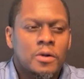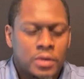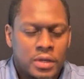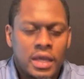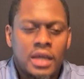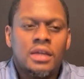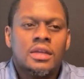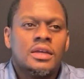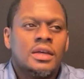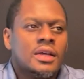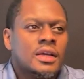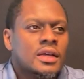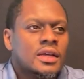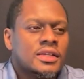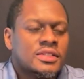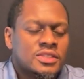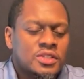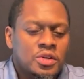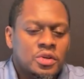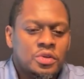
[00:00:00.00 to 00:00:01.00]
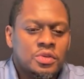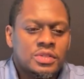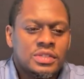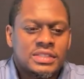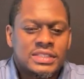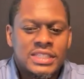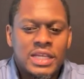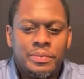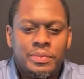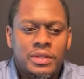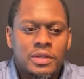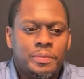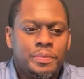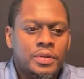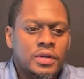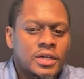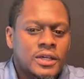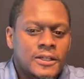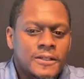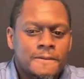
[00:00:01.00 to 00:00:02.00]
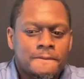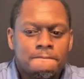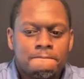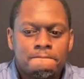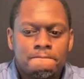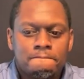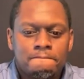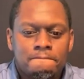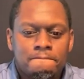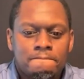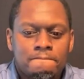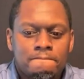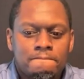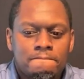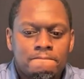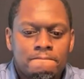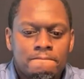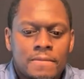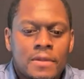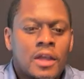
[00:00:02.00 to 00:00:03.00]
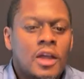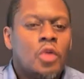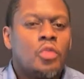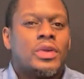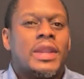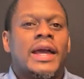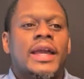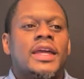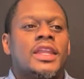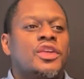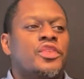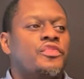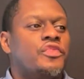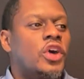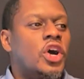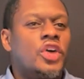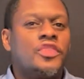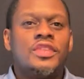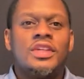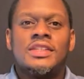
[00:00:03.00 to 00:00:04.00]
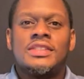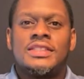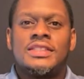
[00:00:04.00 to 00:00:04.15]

Okay. So simply put, when I get involved in